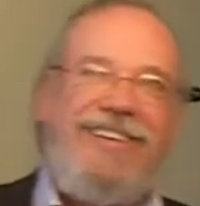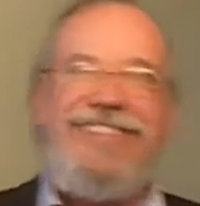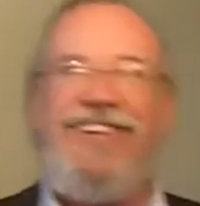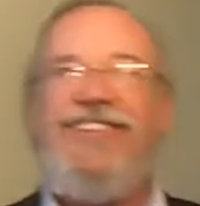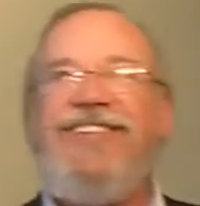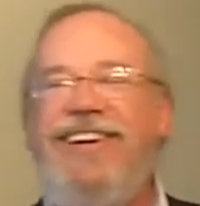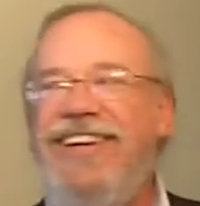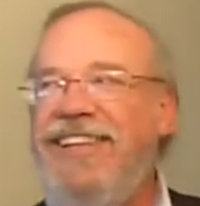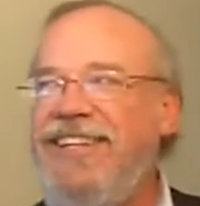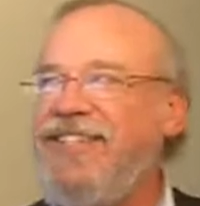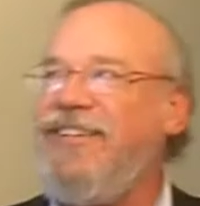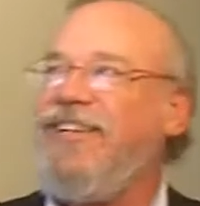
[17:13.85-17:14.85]
So
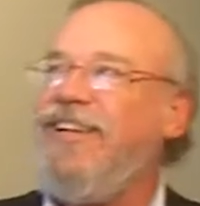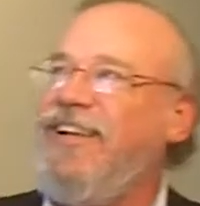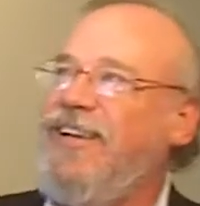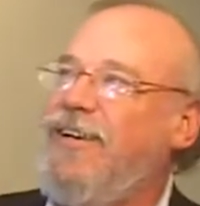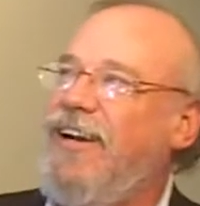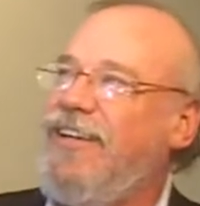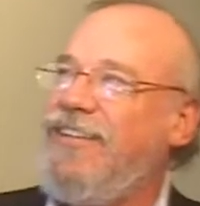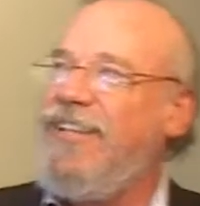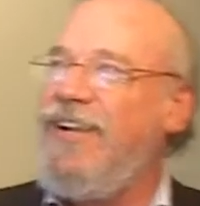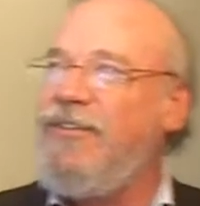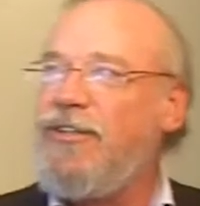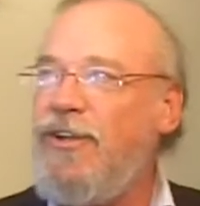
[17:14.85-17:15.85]
that's good,
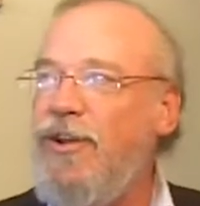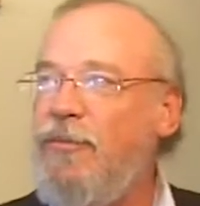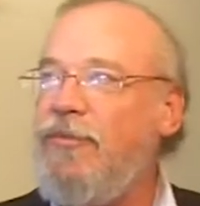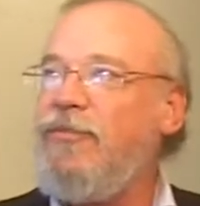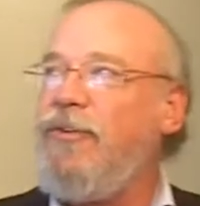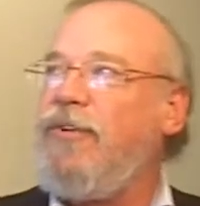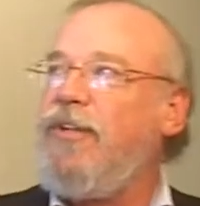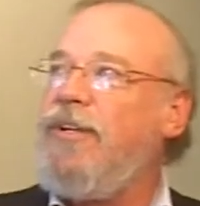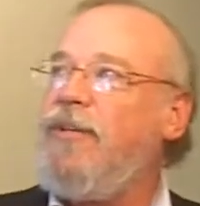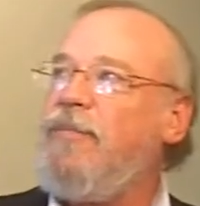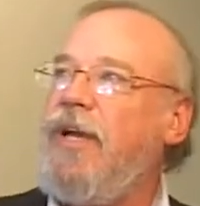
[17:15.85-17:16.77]
the average global viewing.